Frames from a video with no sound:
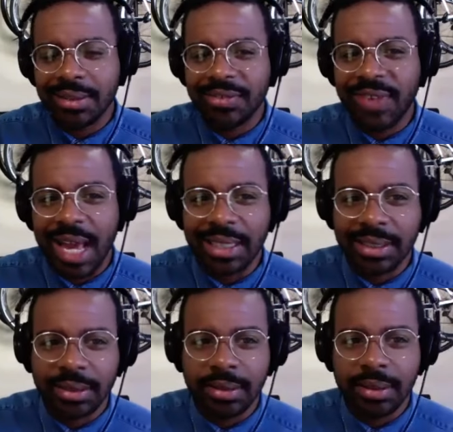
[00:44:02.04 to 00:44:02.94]
learn
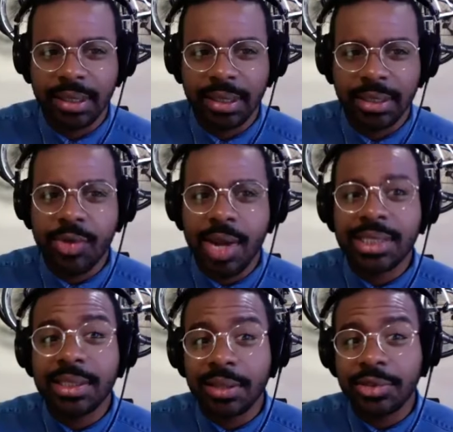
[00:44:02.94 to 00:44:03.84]
faster. You
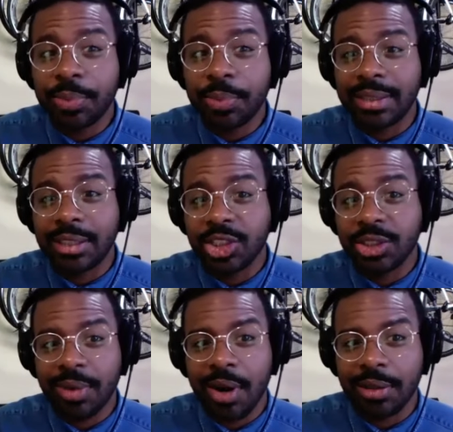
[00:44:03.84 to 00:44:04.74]
actually learn to practice
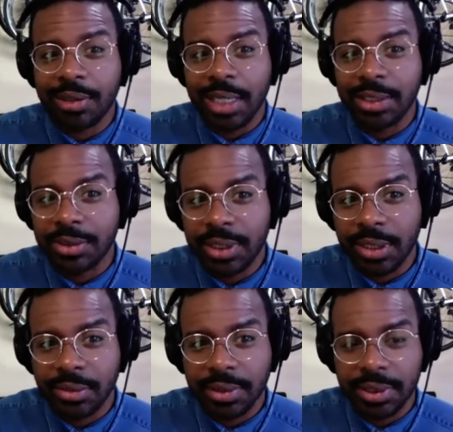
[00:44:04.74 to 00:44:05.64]
smarter as you get
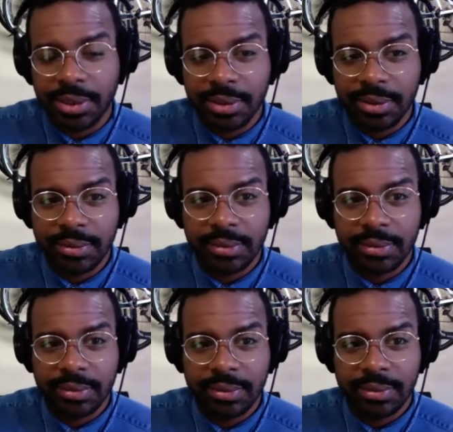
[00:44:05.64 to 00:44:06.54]
older.
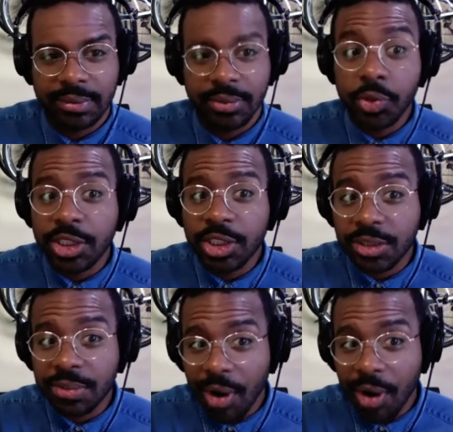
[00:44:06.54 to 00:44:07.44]
You get
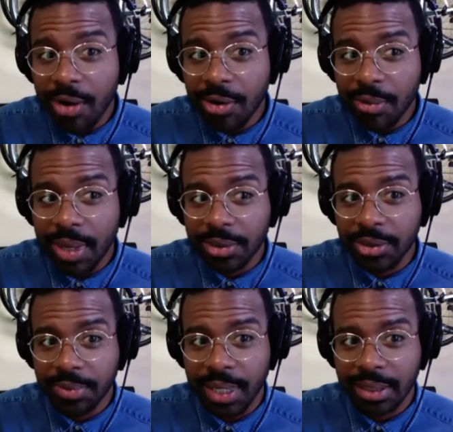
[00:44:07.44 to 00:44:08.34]
smarter about
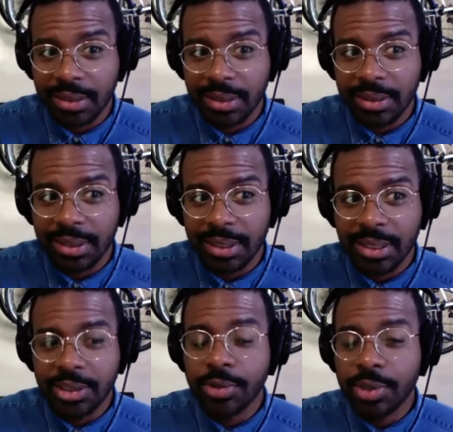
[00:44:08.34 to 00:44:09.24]
your practice.
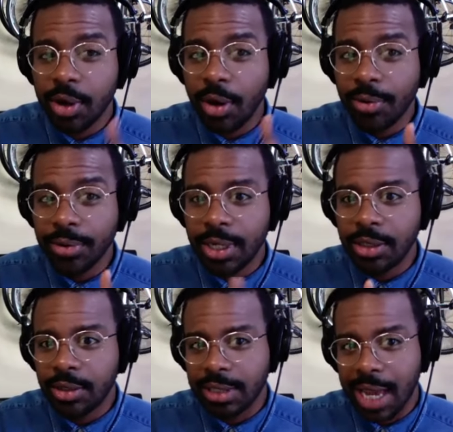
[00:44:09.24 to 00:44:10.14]
So when you're older
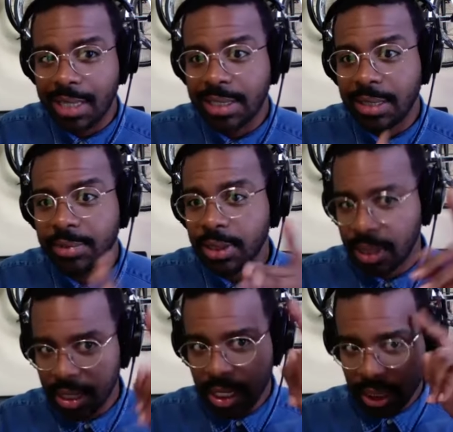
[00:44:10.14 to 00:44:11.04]
and you're attacking something,
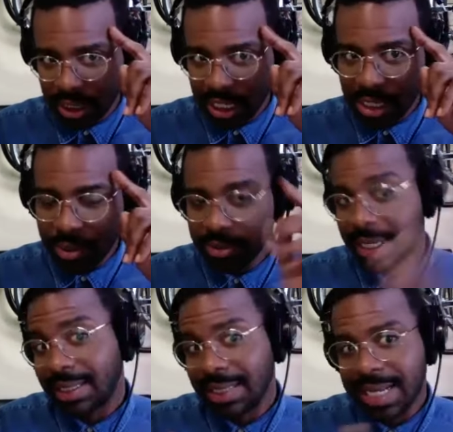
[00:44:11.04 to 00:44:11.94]
think about
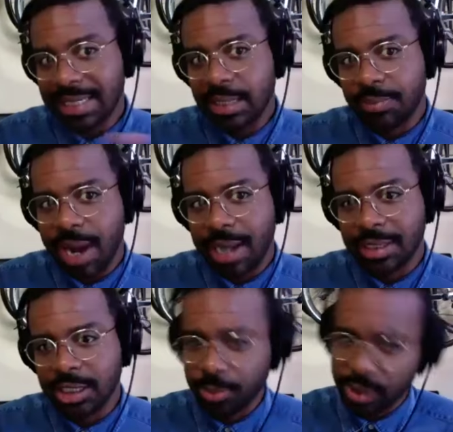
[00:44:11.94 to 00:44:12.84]
techniques to
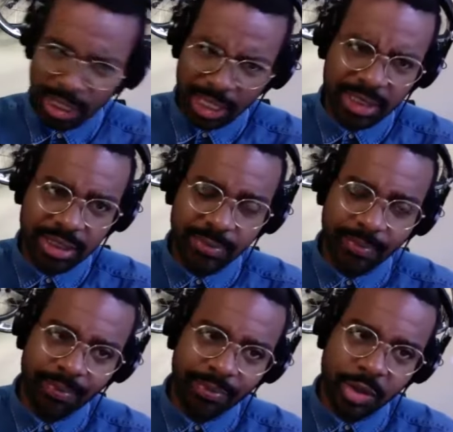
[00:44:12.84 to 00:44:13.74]
practice because
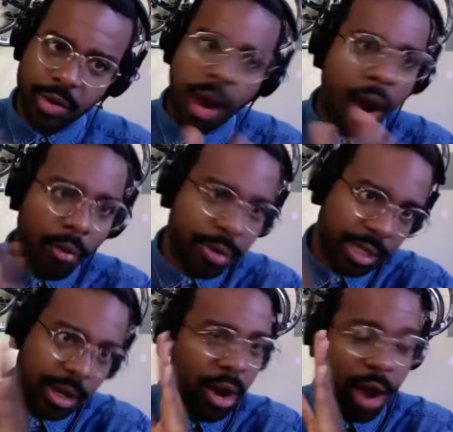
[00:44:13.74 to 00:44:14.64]
you're already an